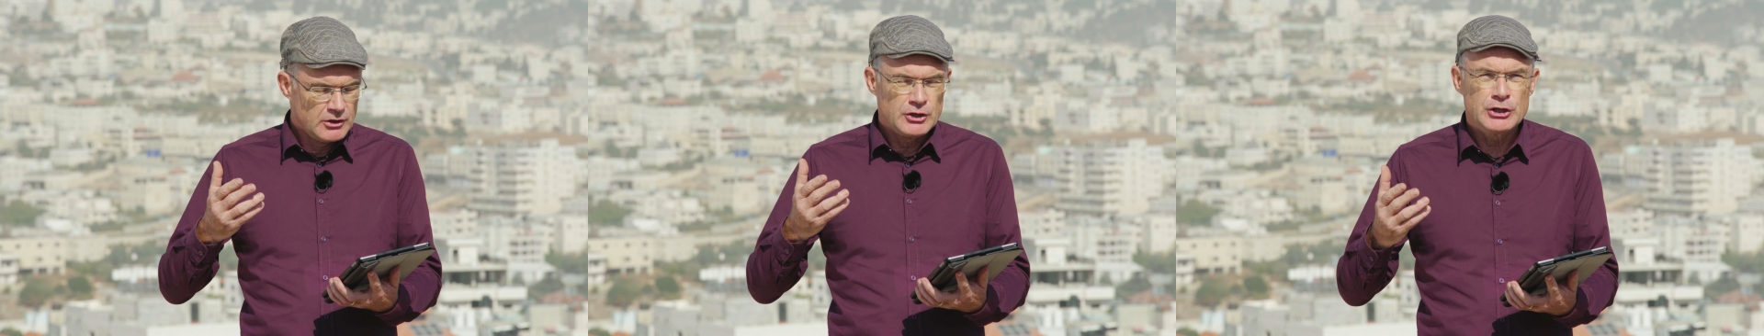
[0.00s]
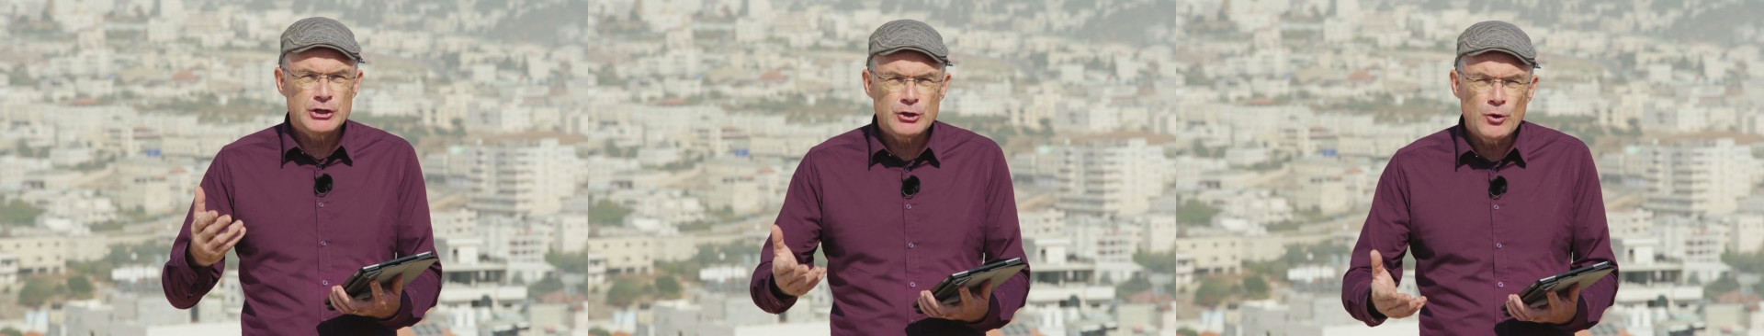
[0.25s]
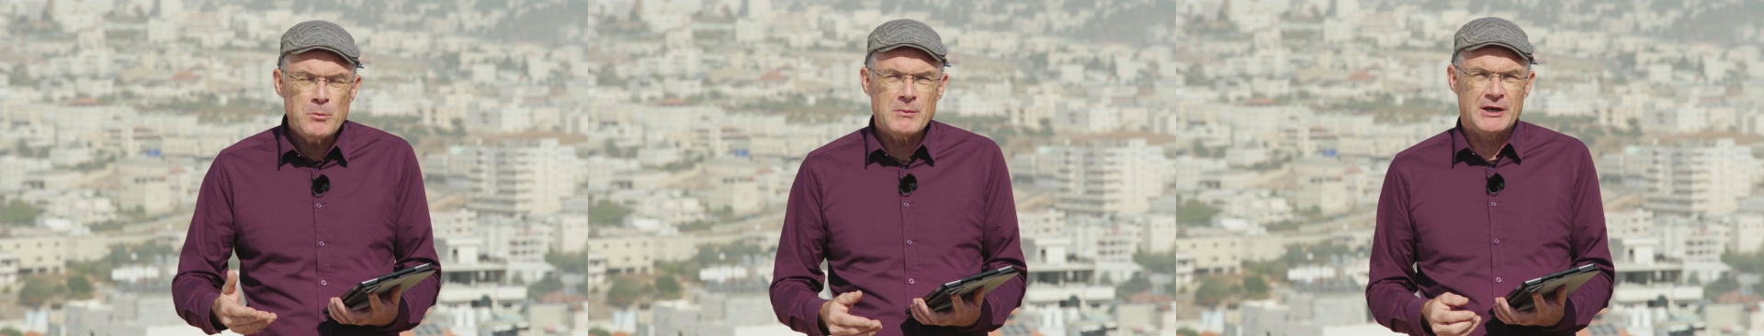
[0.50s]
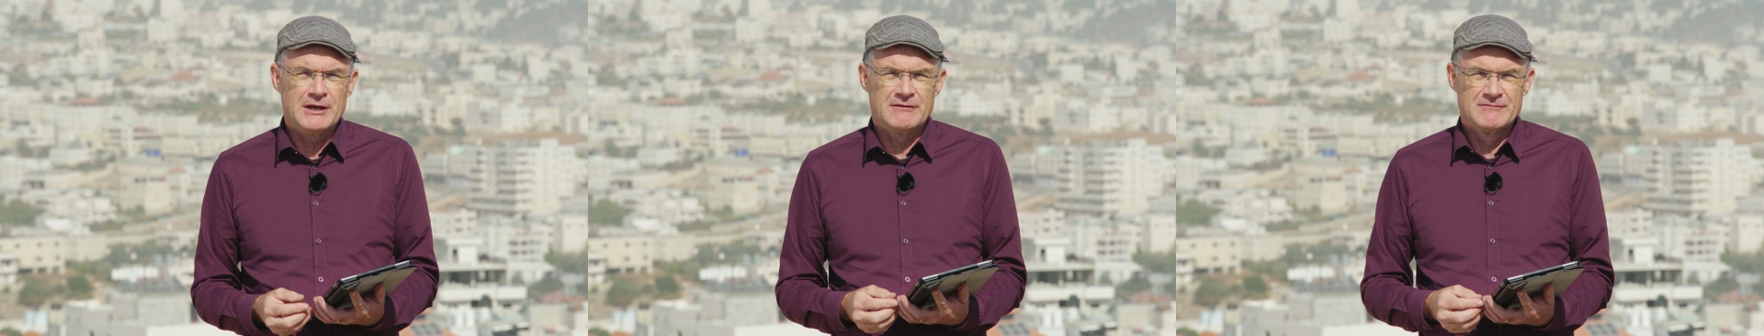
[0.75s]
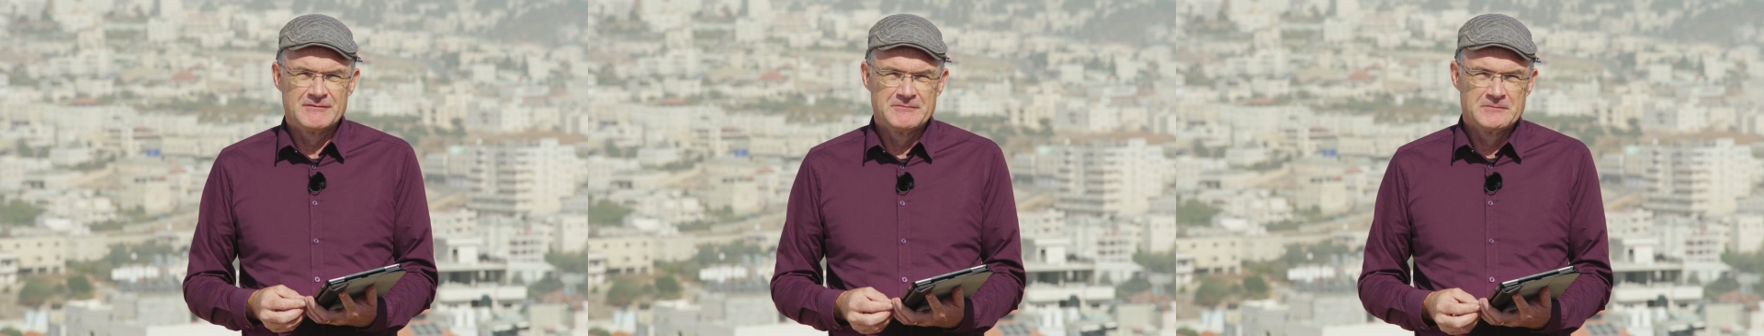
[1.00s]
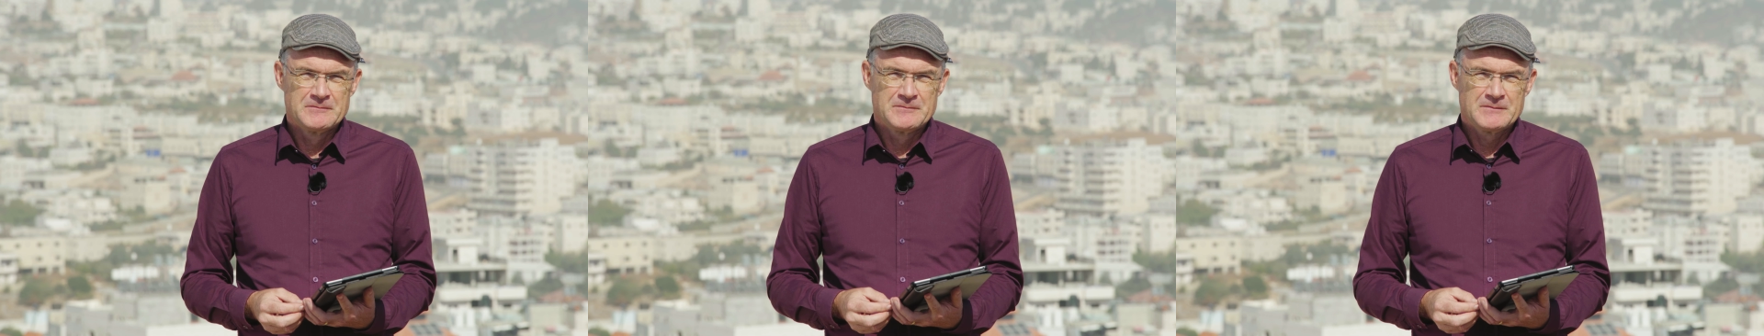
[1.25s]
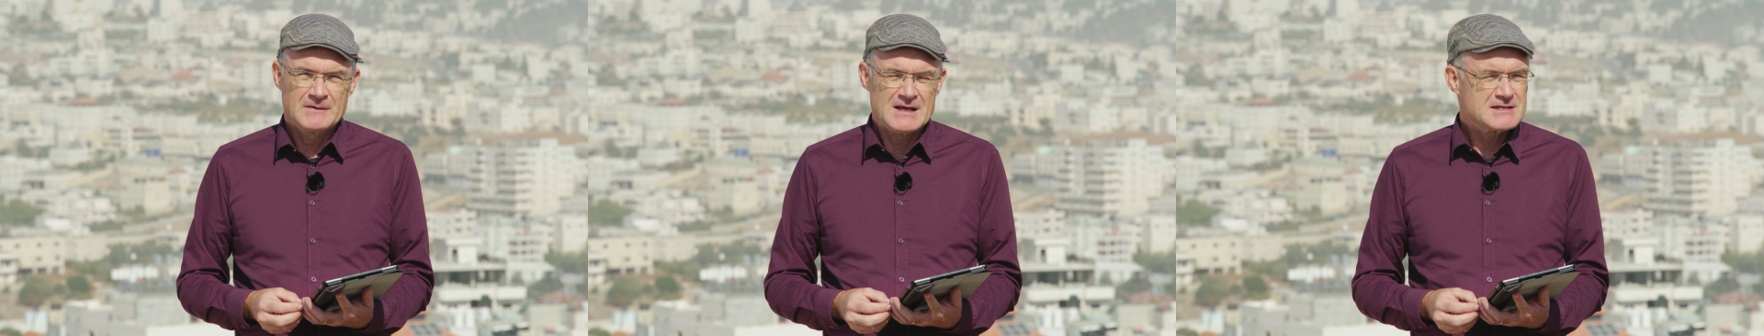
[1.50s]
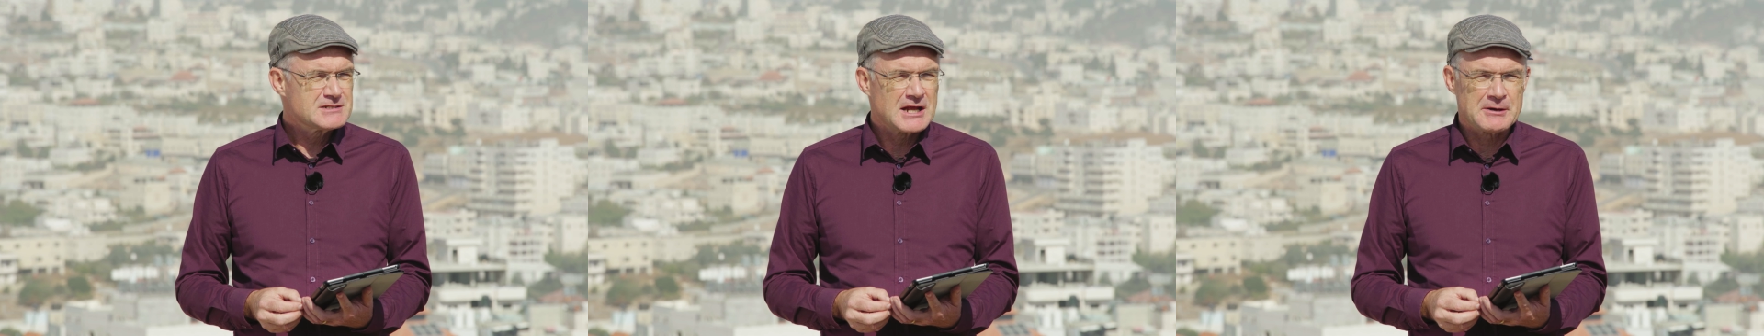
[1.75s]
human.
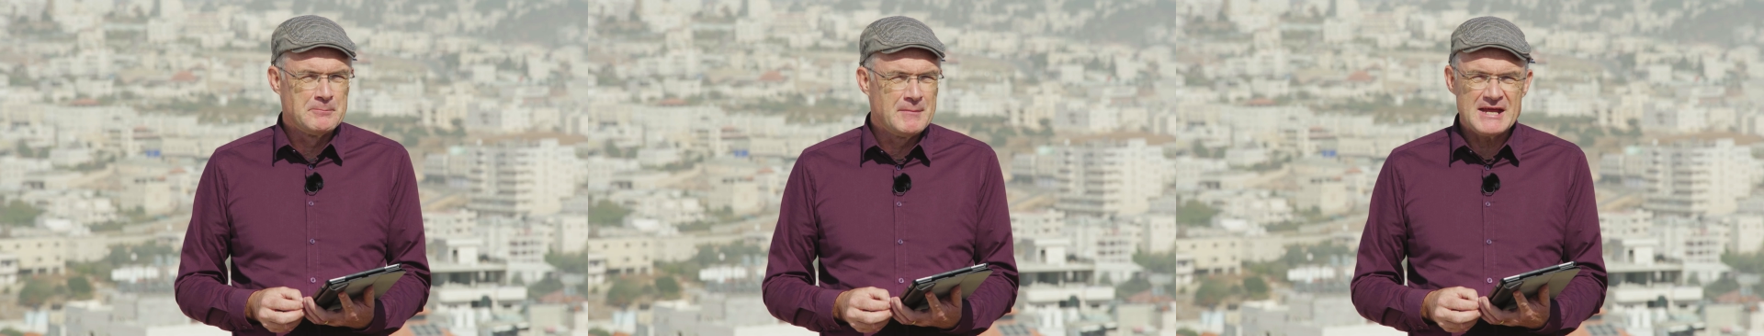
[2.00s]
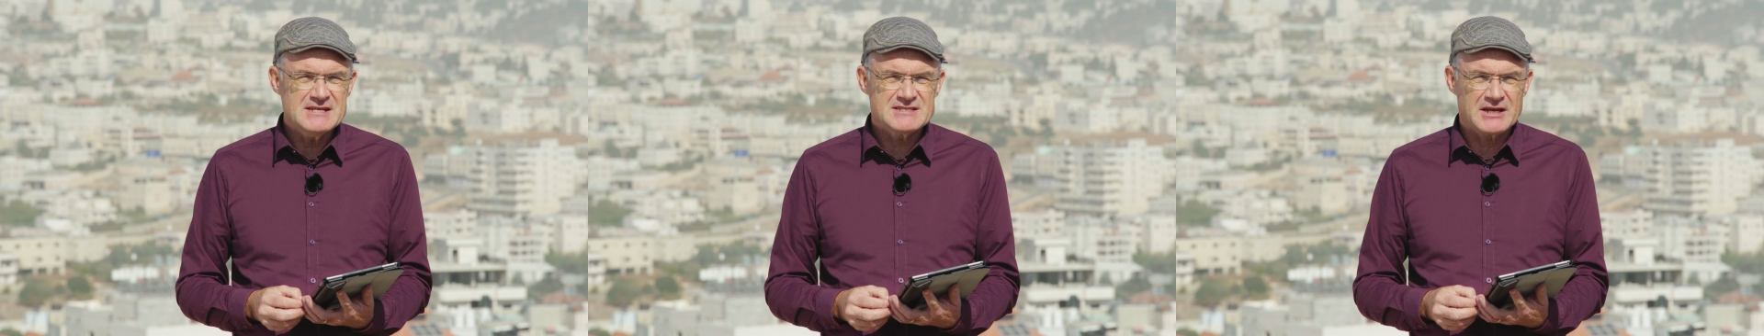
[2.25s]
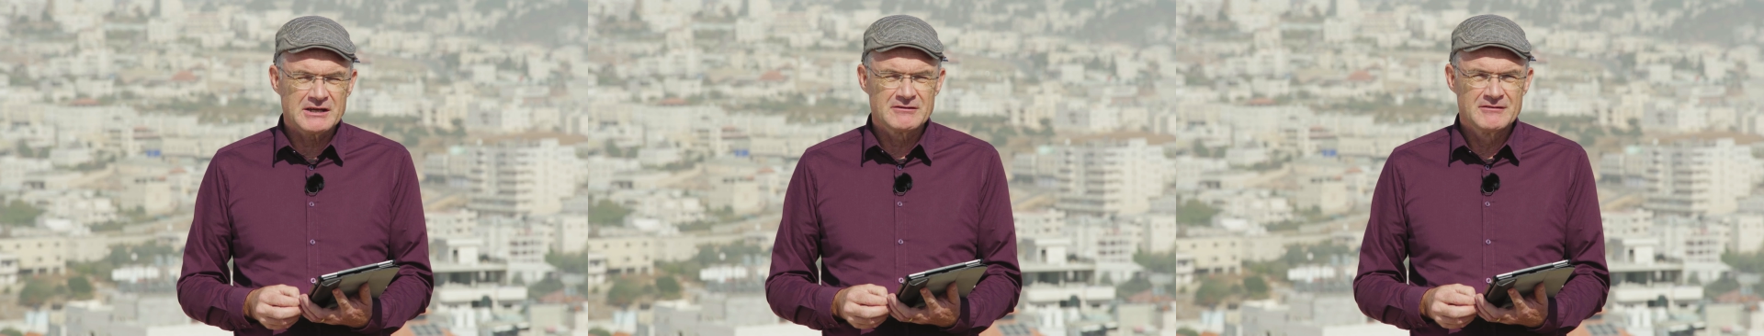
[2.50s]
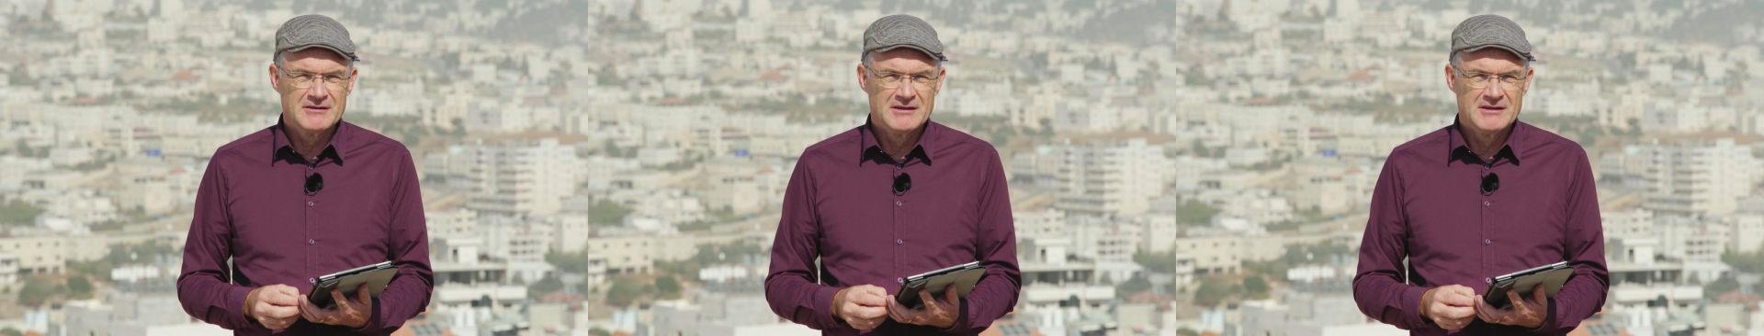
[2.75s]
Isn't that amazing?